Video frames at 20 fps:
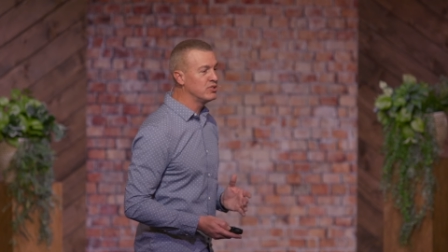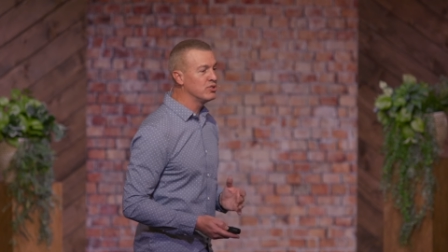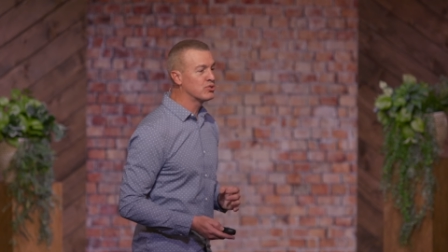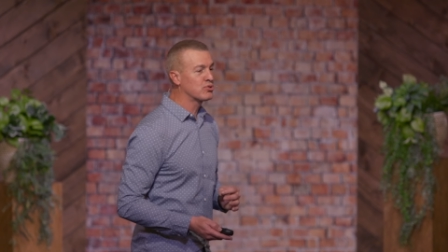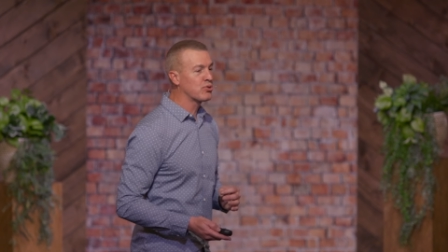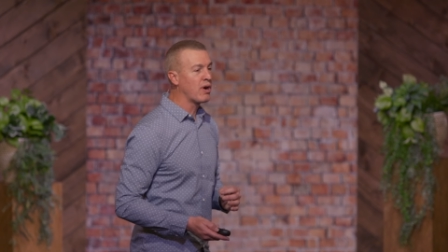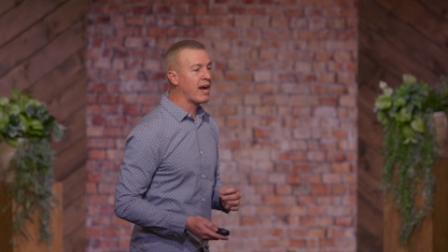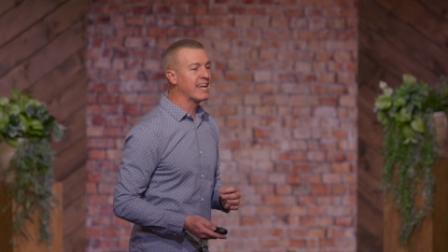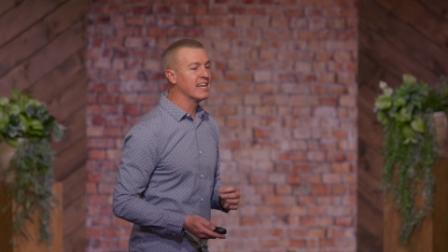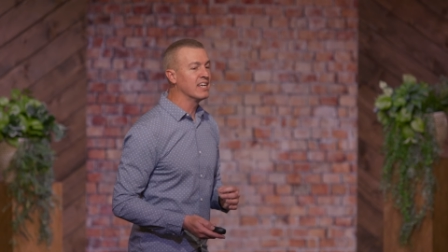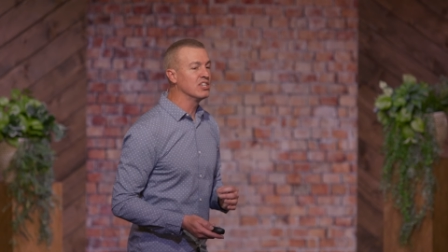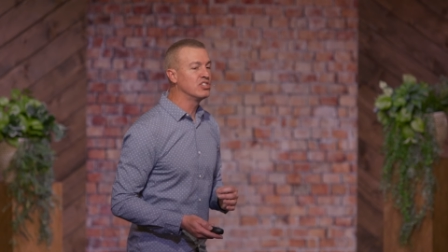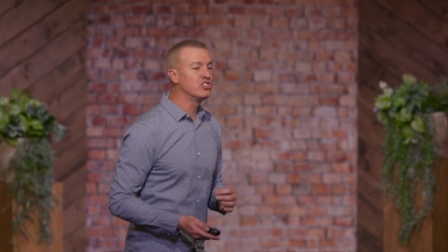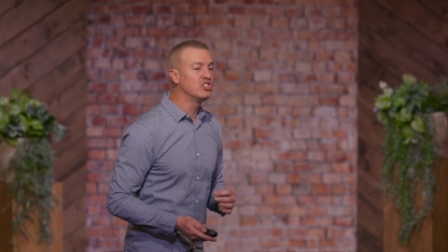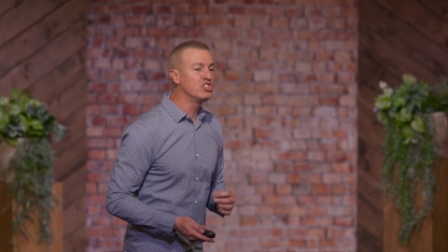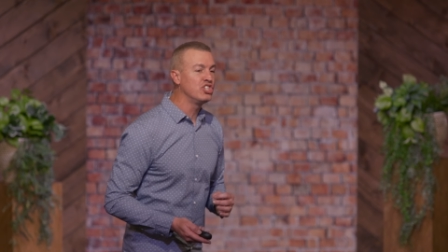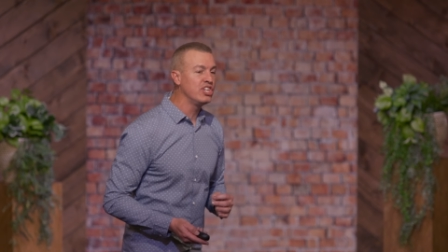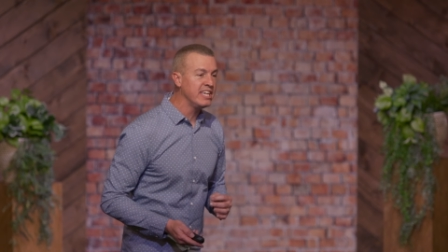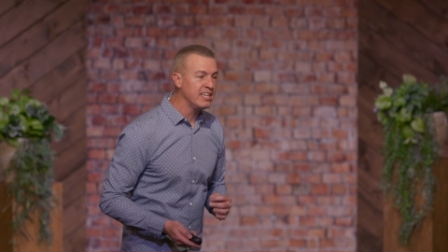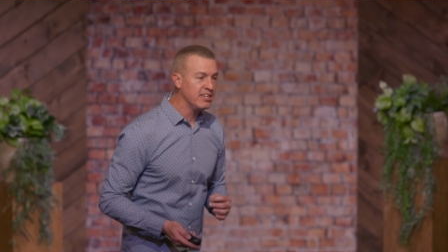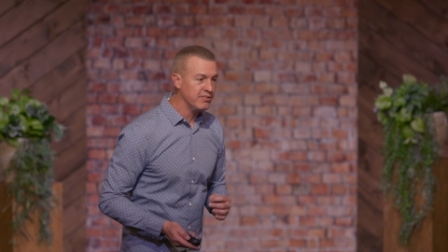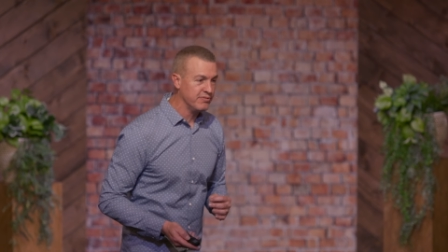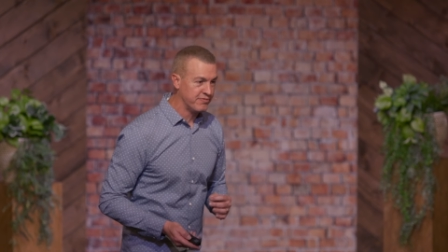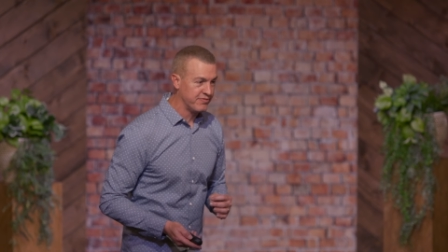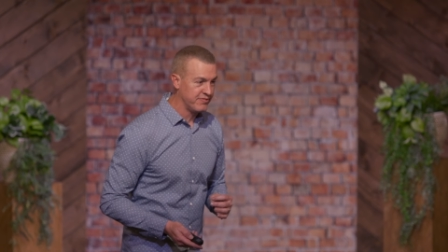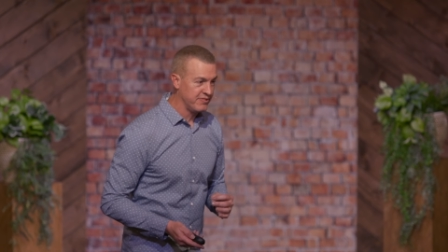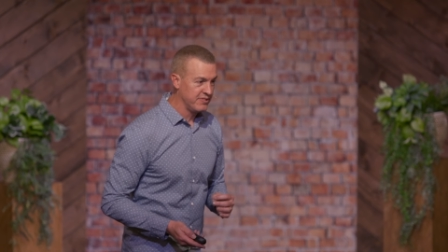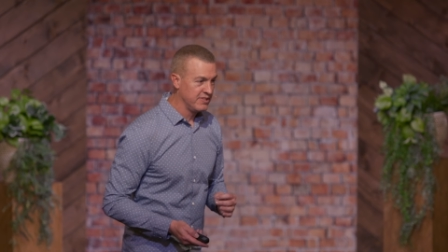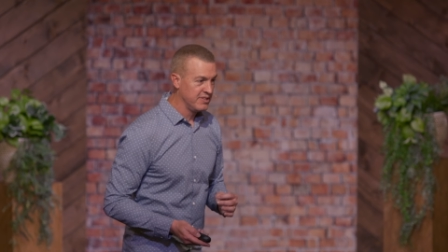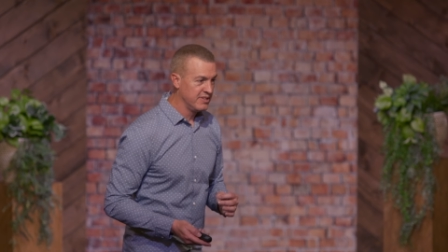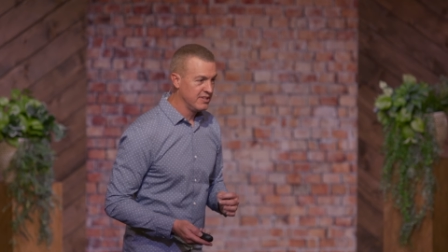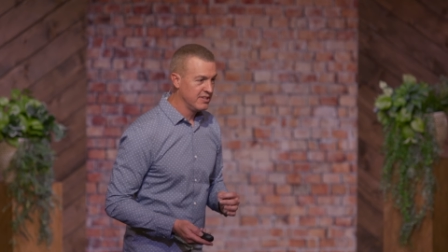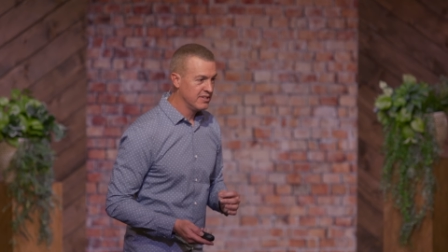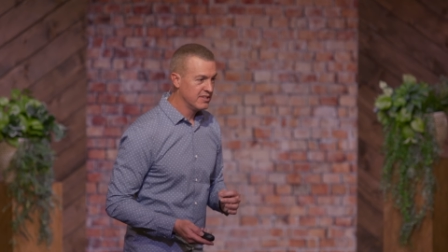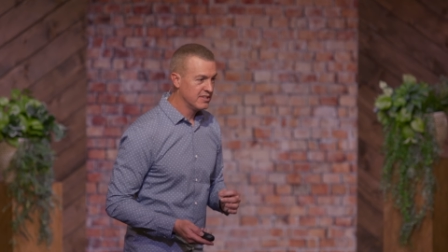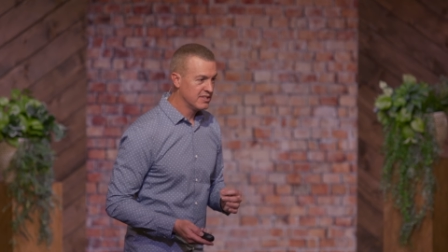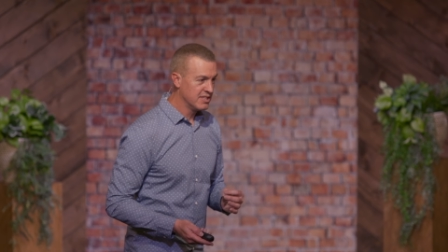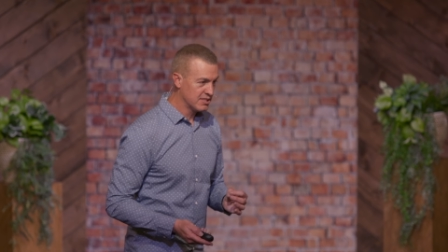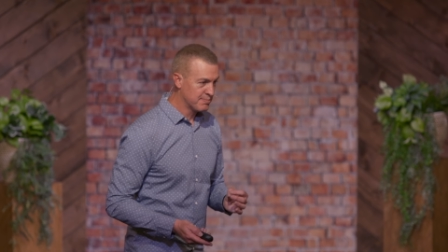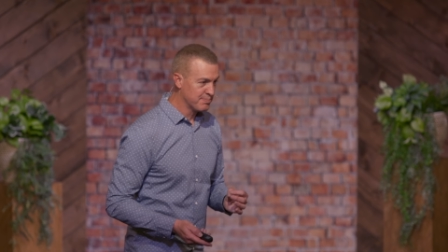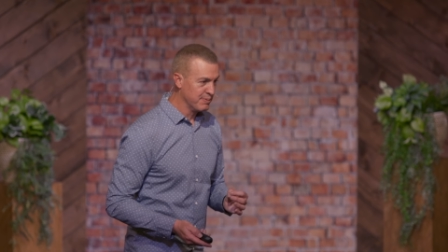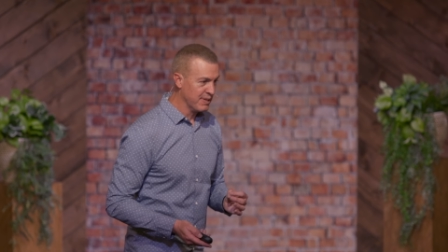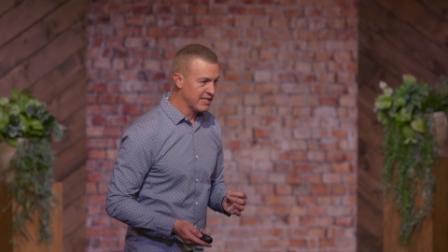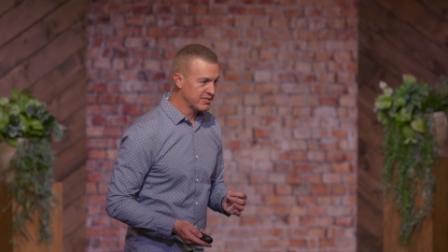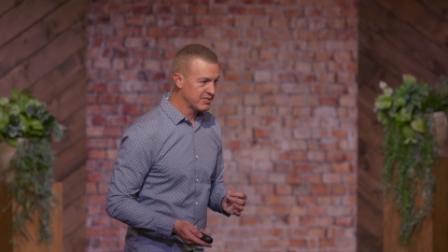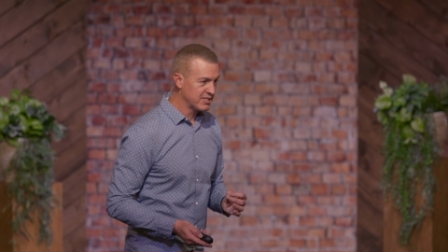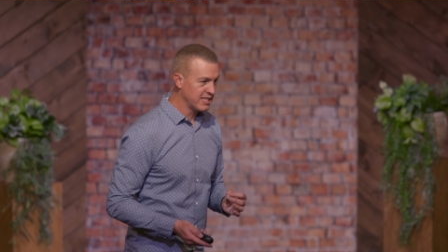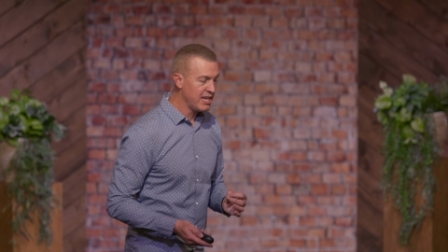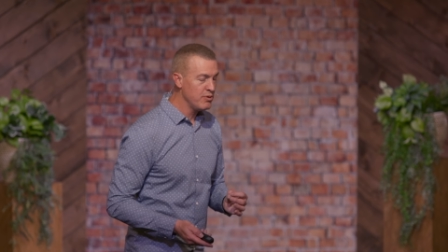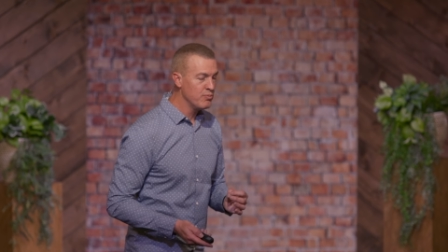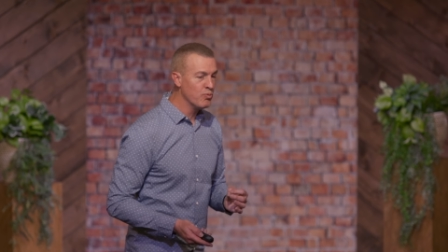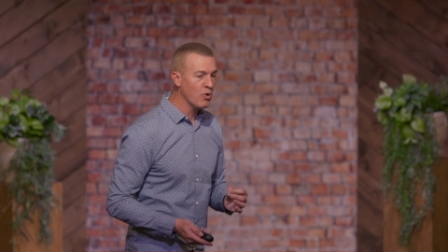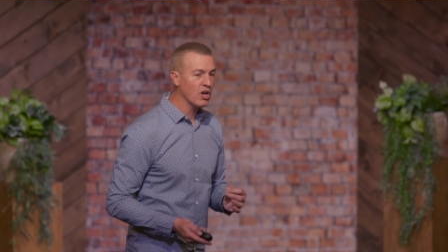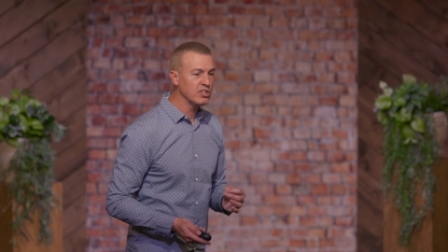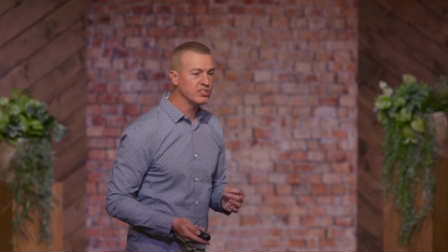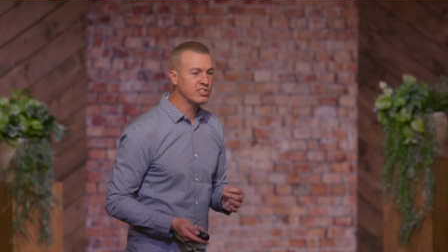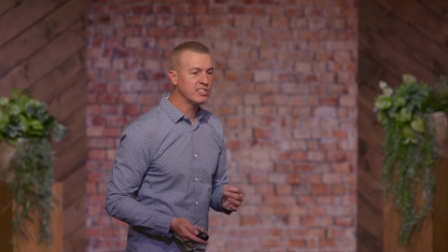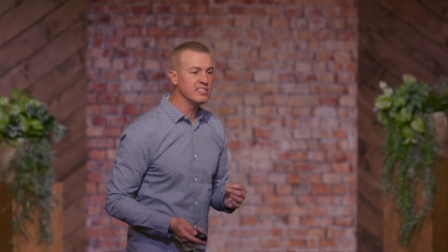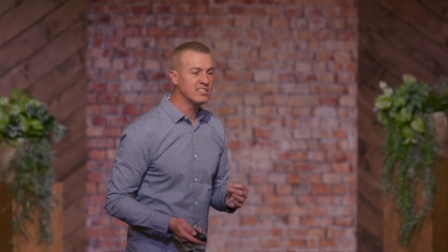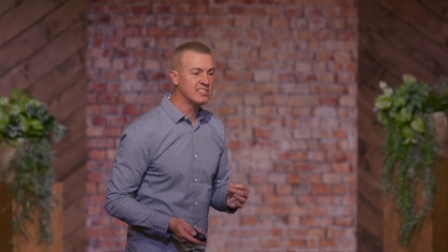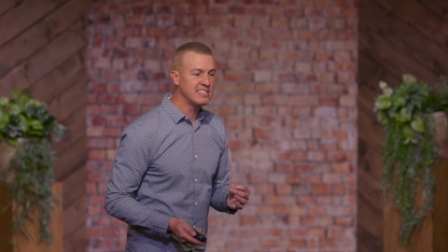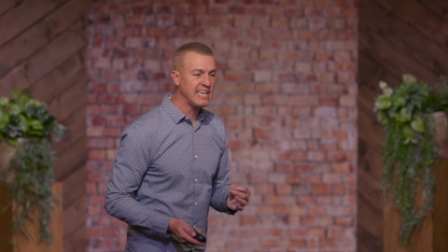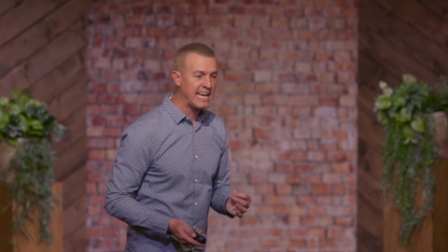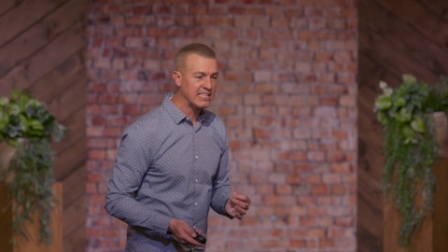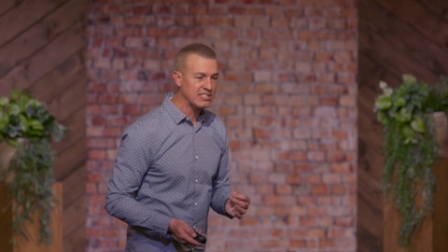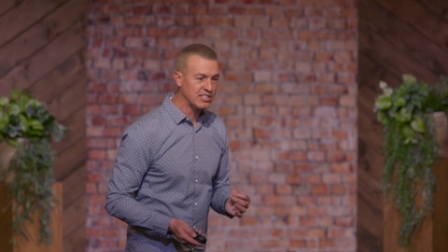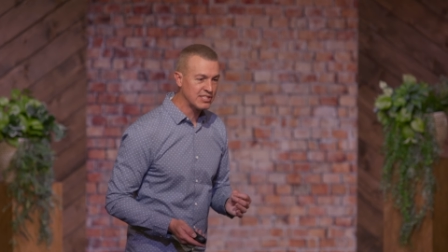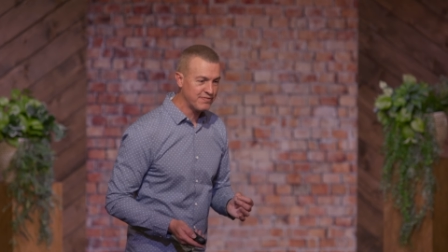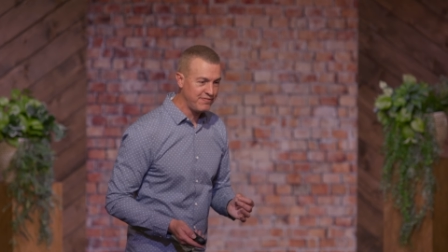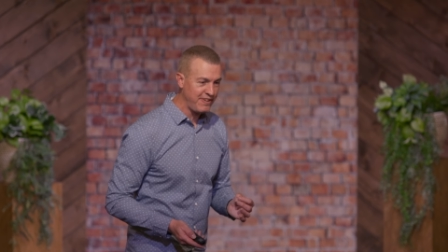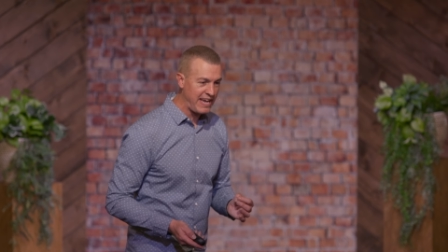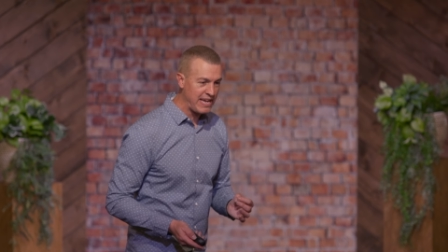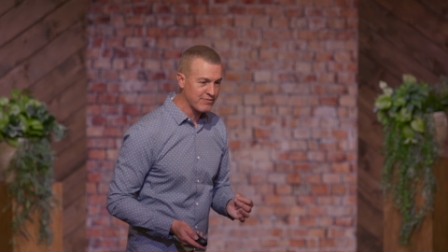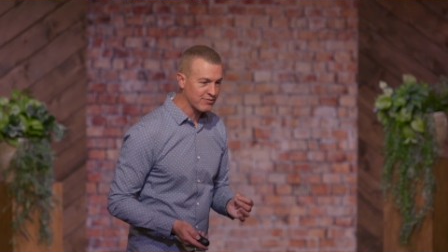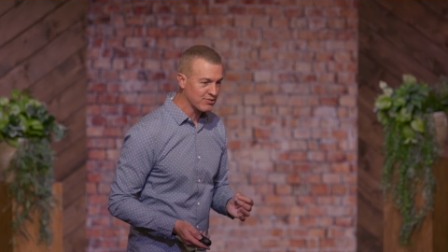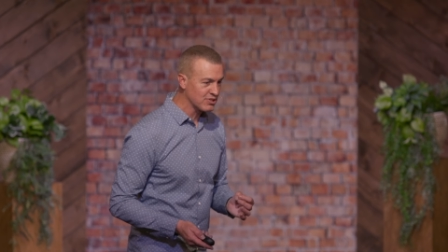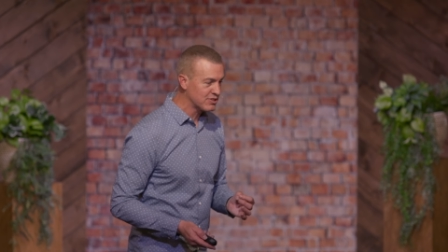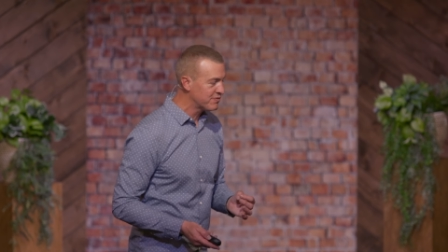try and achieve this blessing. He wants his dad's favor. It's